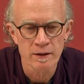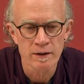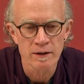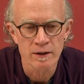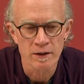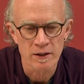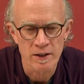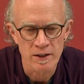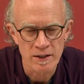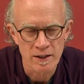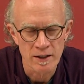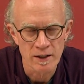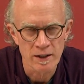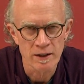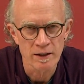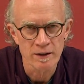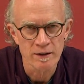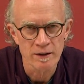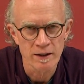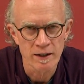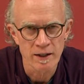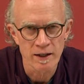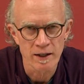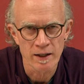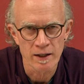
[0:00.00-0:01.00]
listening,
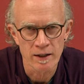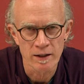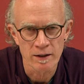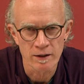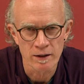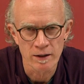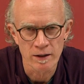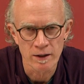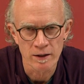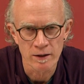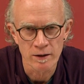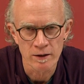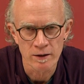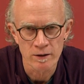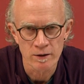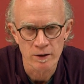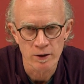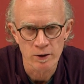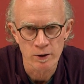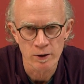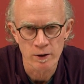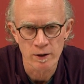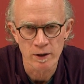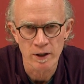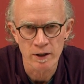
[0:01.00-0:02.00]
and
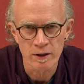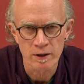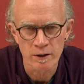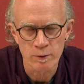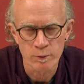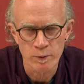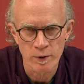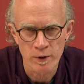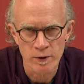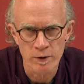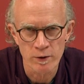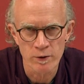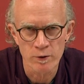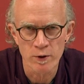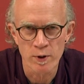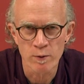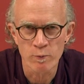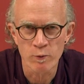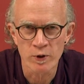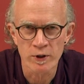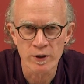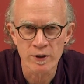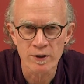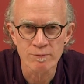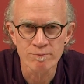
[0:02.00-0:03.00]
good luck with your dream
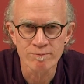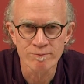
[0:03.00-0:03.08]
work.